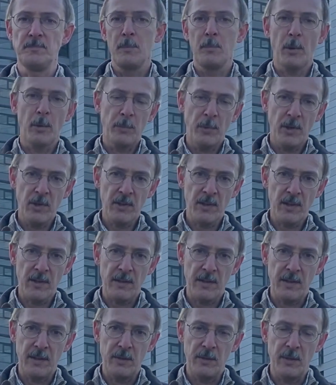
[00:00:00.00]
The proposals
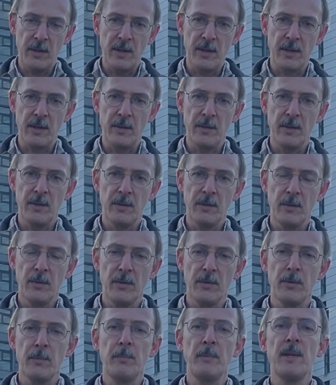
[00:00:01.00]
that you are going
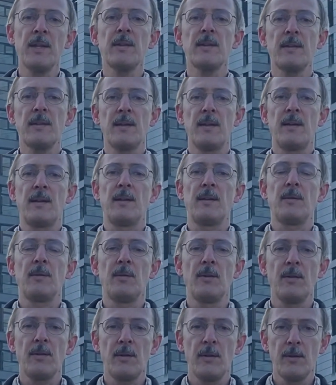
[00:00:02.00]
to submit to
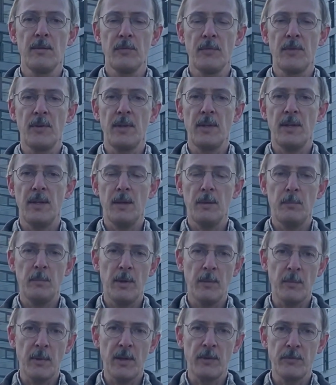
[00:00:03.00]
CERN for the
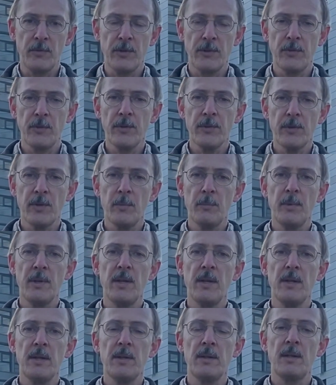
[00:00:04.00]
Beamline for Schools
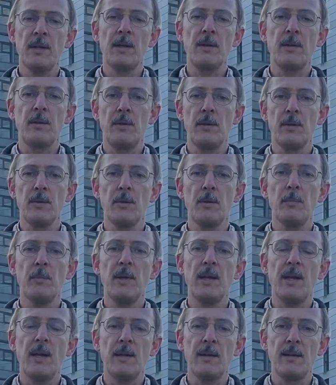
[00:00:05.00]
competition are going to
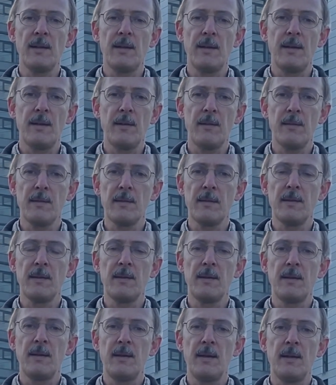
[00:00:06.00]
be analyzed
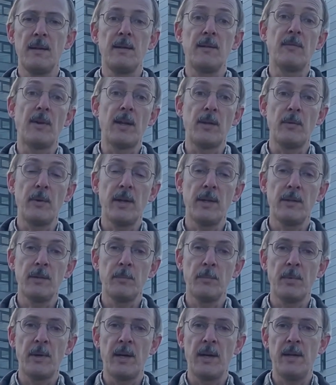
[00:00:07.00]
and
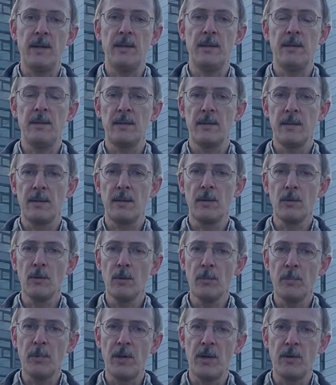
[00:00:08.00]
evaluated by a
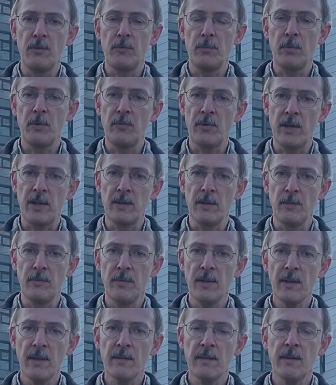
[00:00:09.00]
group of professional
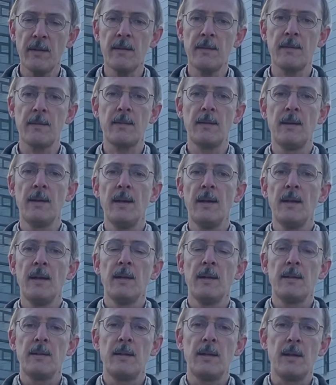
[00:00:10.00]
physicists.
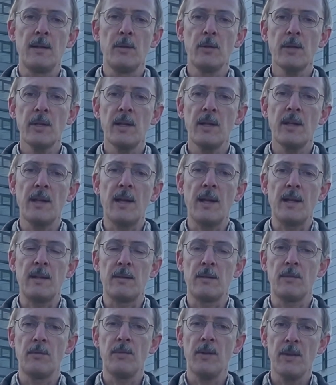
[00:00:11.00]
They are looking at
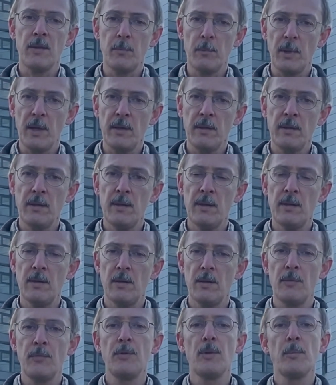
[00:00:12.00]
the feasibility
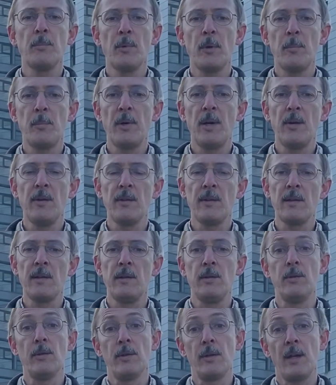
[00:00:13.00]
of your proposal,
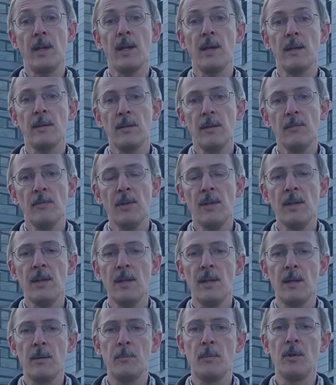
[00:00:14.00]
your
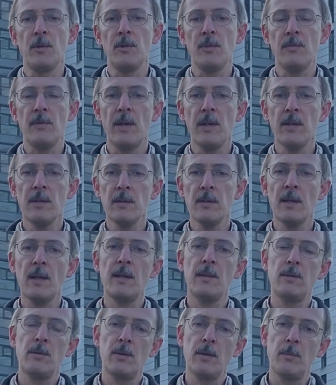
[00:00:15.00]
creativity and motivation,
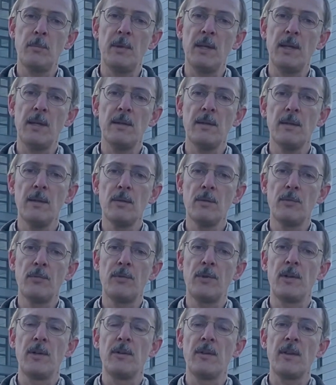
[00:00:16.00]
and your ability to
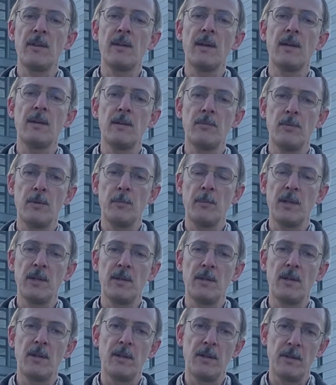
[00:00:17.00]
follow the scientific
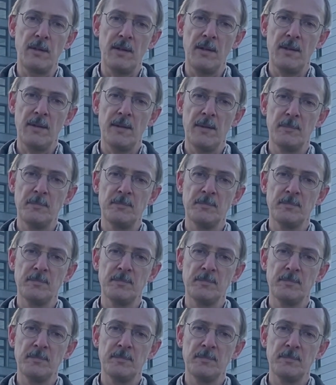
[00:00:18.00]
methodologies.